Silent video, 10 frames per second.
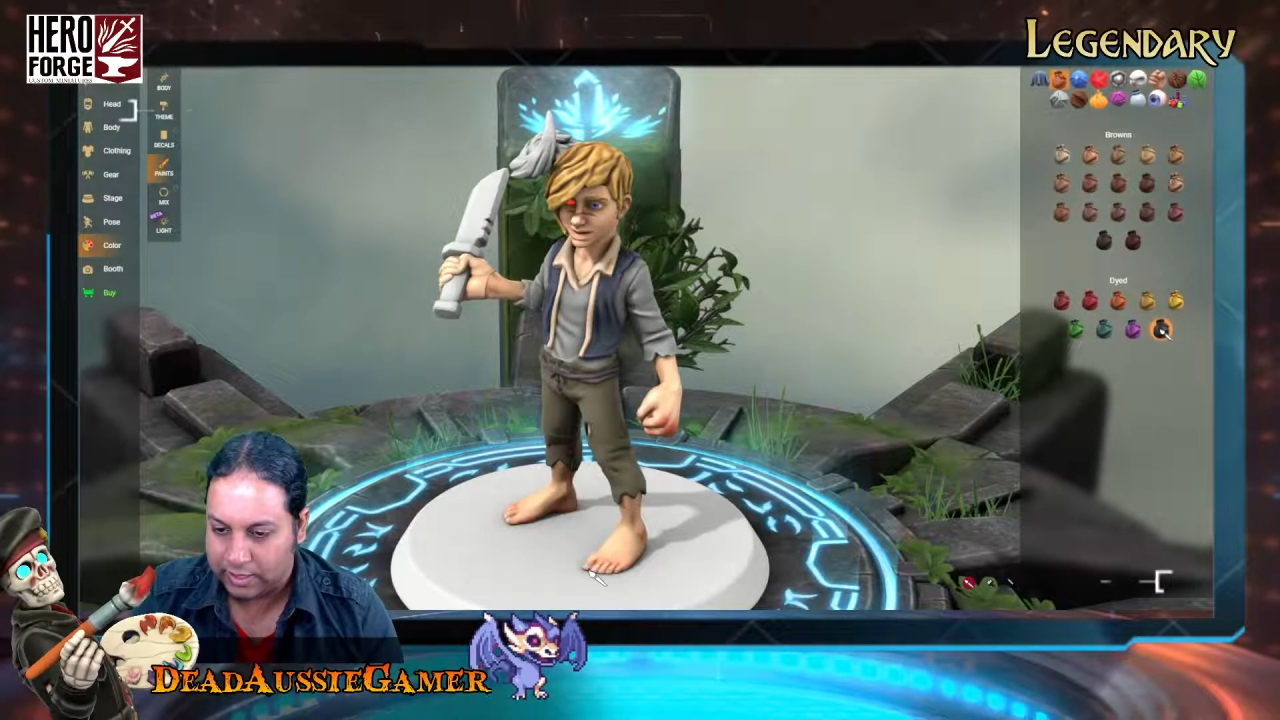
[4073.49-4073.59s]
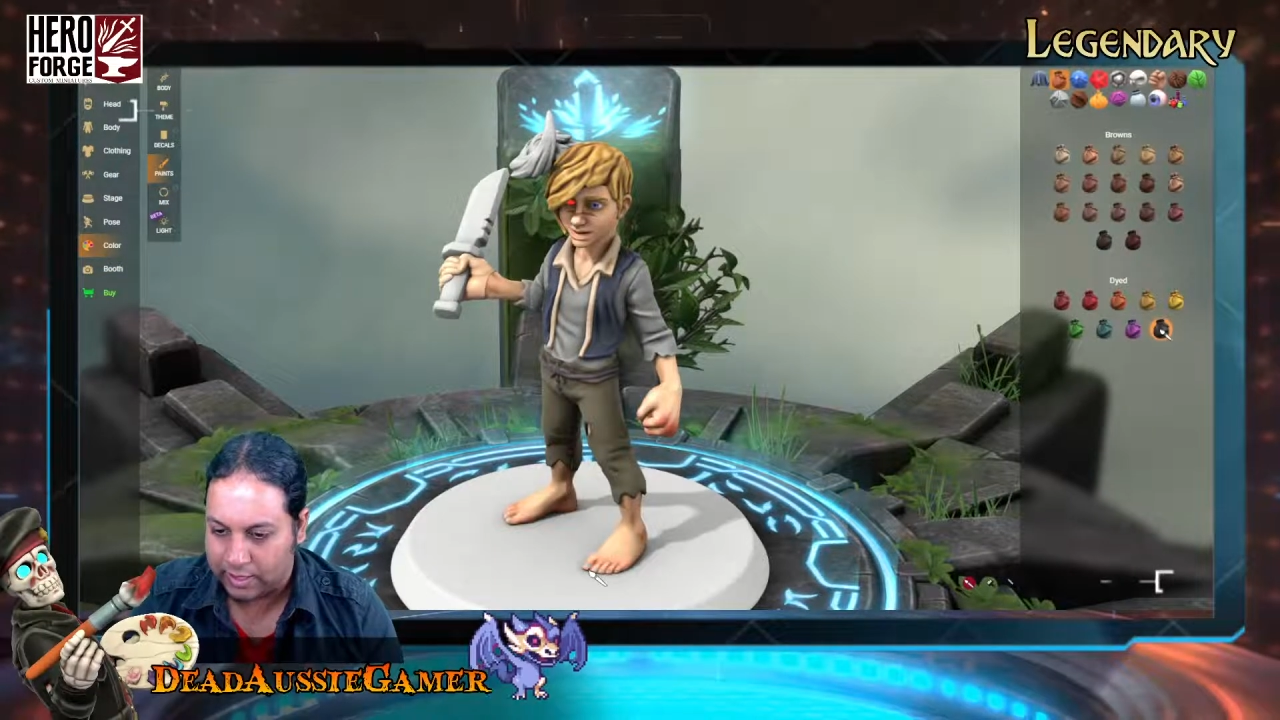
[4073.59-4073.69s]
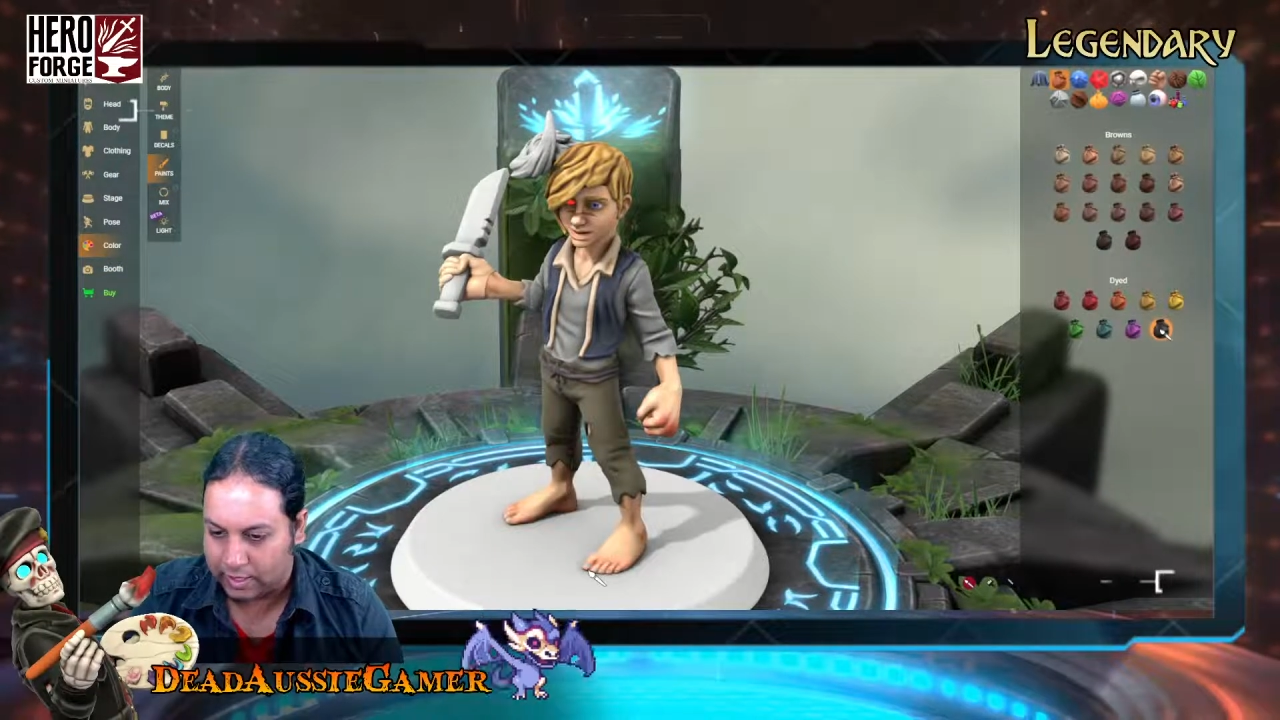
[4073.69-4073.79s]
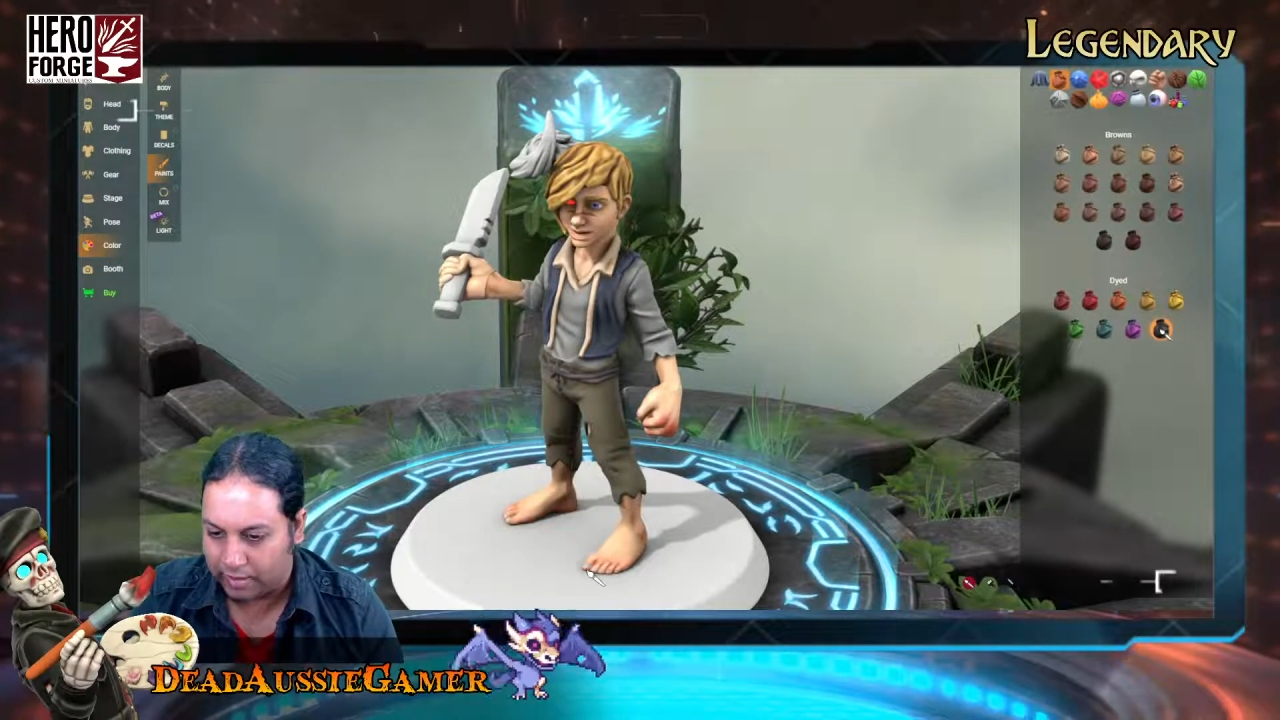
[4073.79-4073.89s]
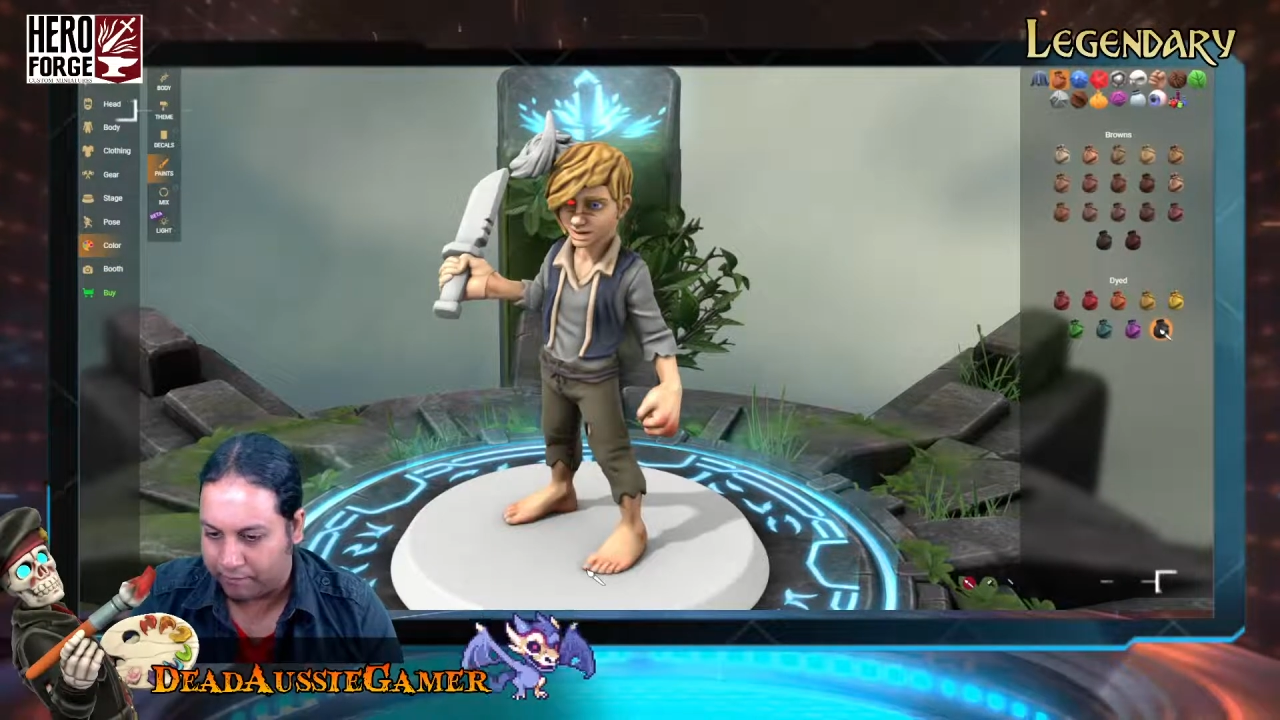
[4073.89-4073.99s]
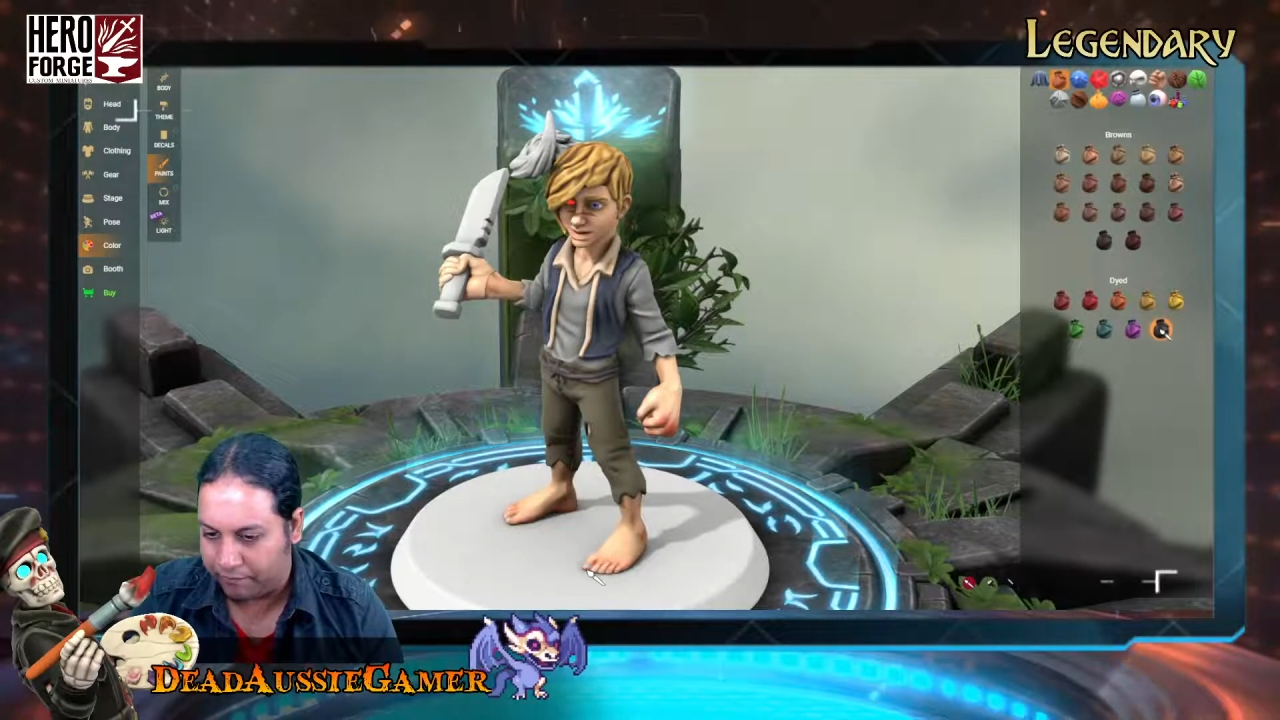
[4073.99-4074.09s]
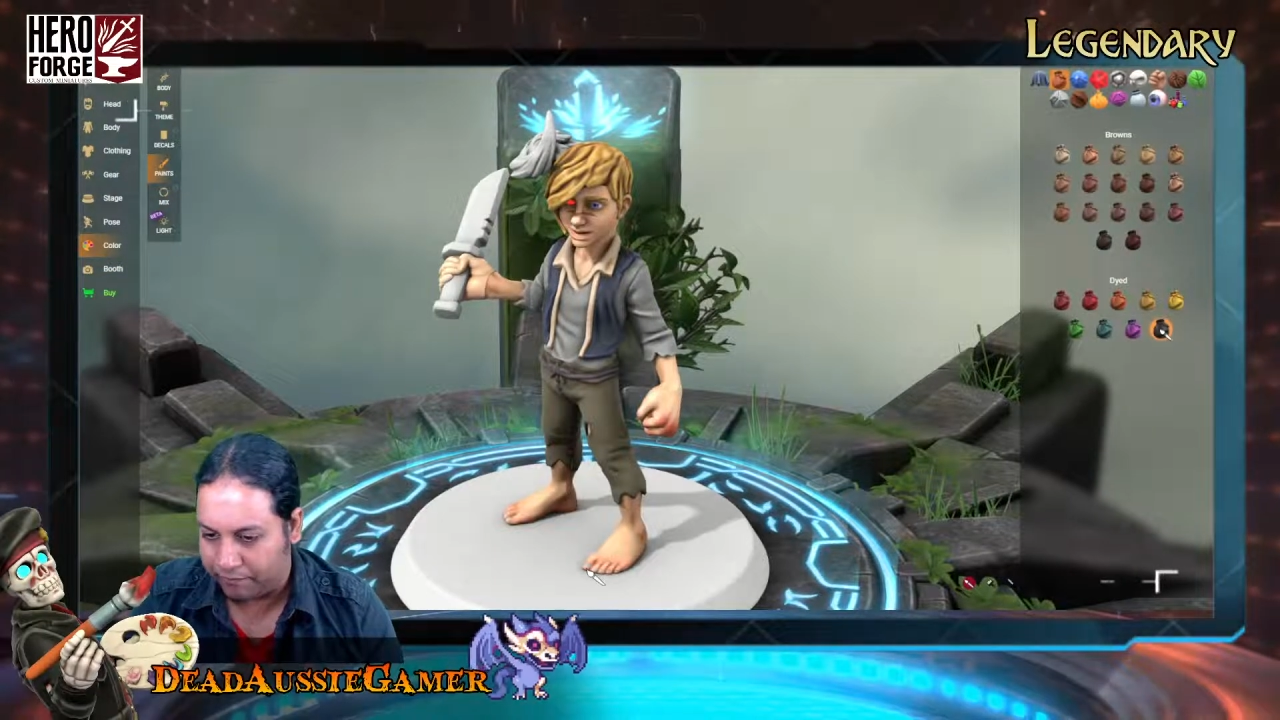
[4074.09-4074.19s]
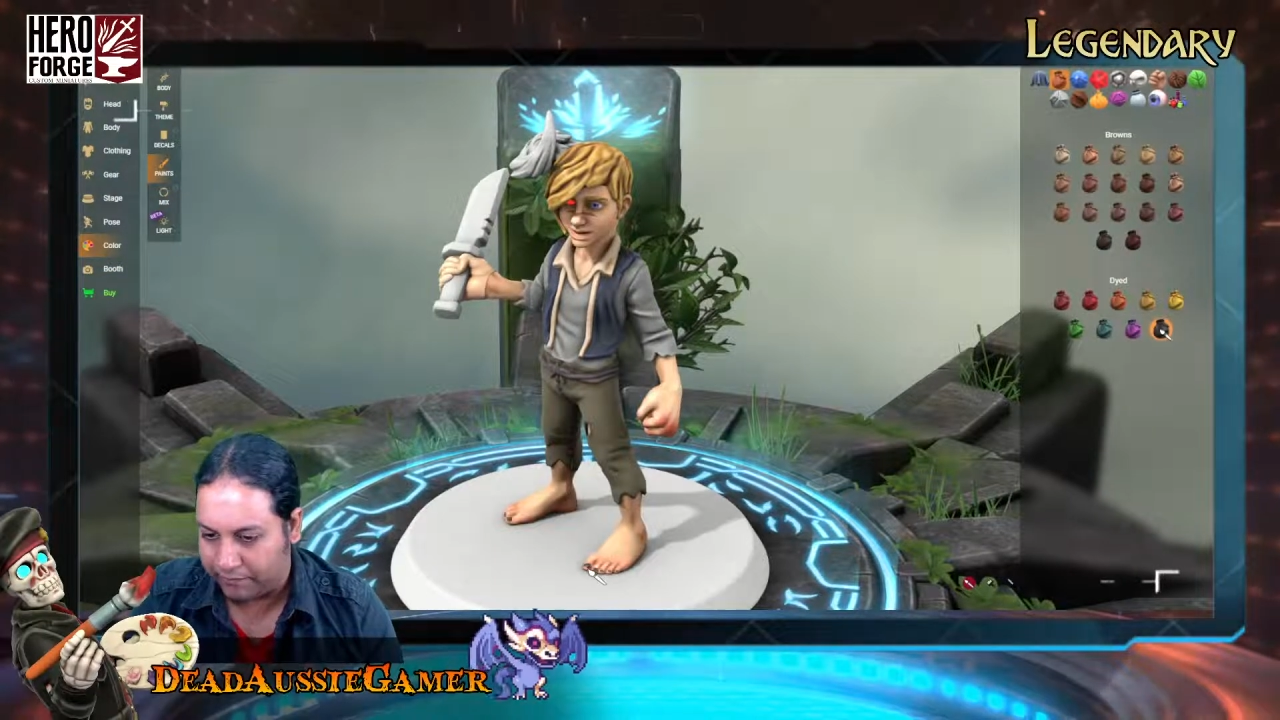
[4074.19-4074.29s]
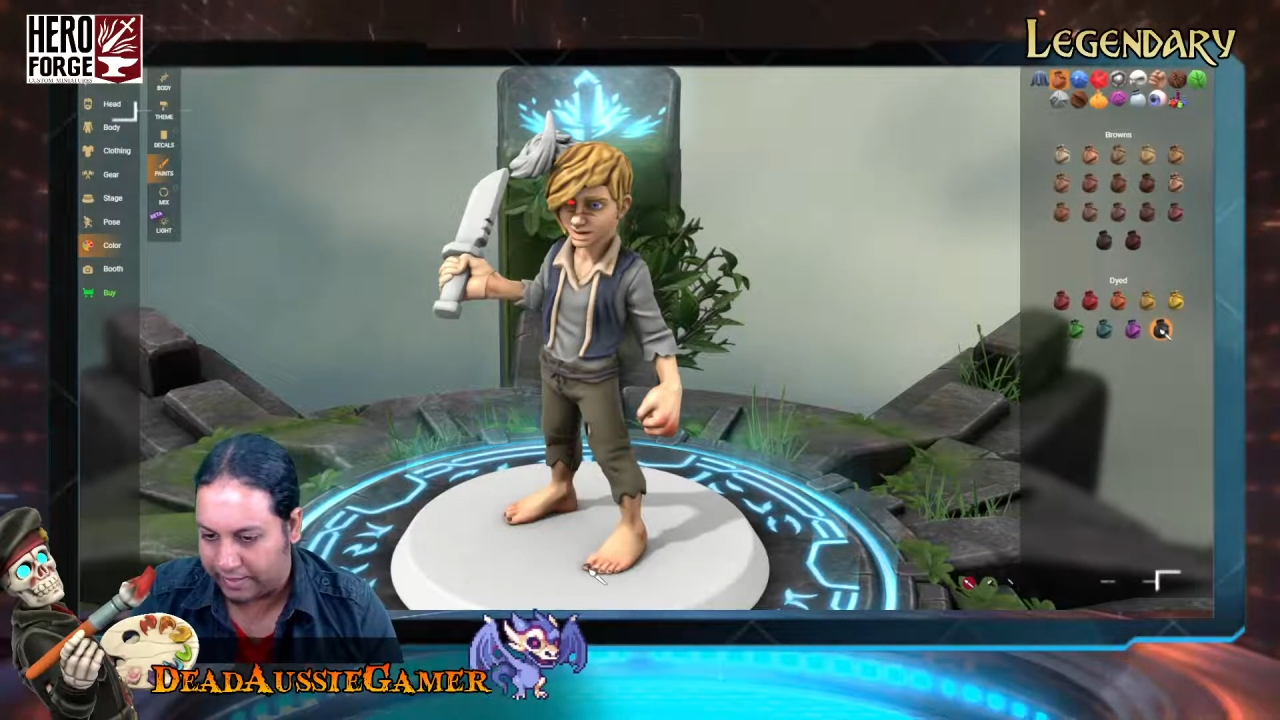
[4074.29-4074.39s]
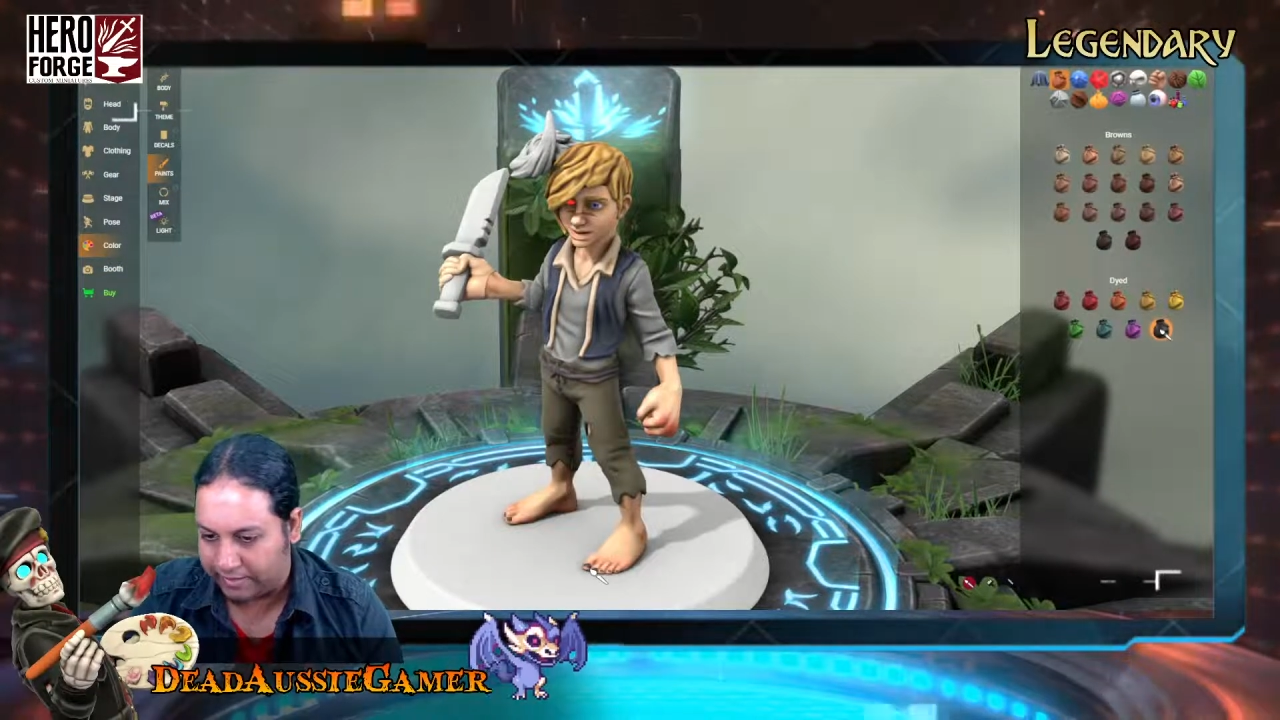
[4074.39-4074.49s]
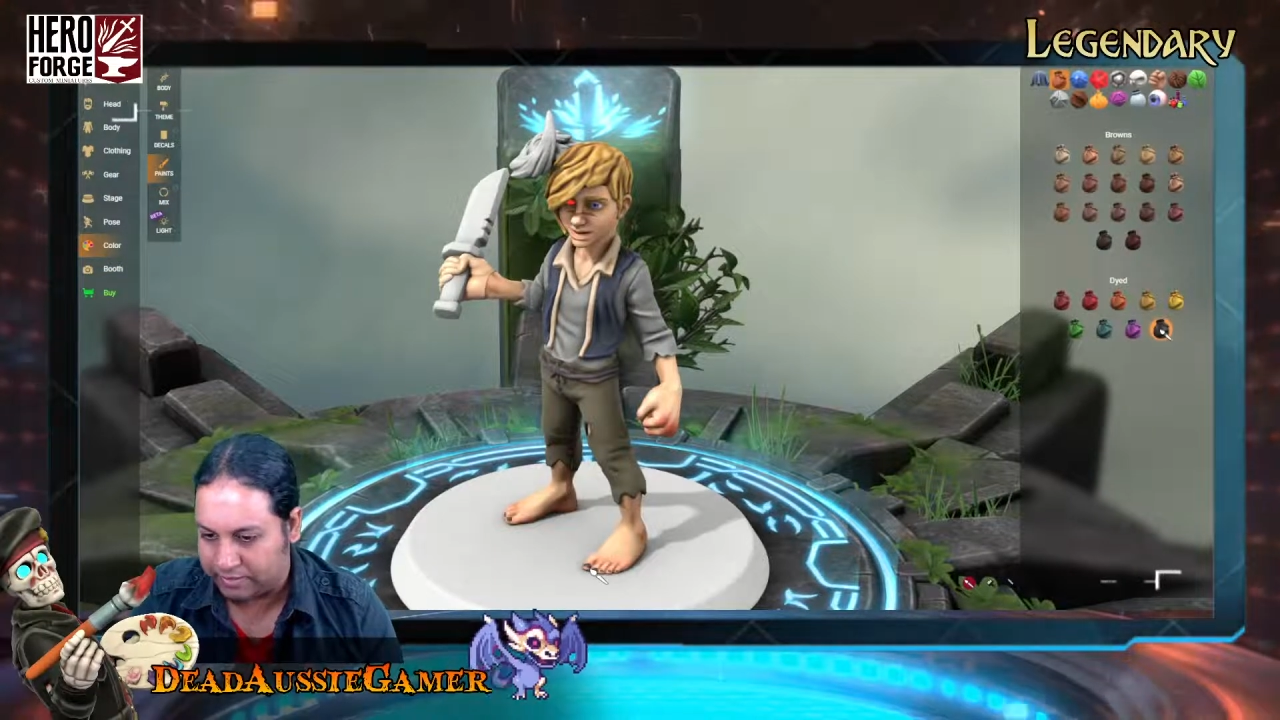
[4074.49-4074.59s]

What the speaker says: I've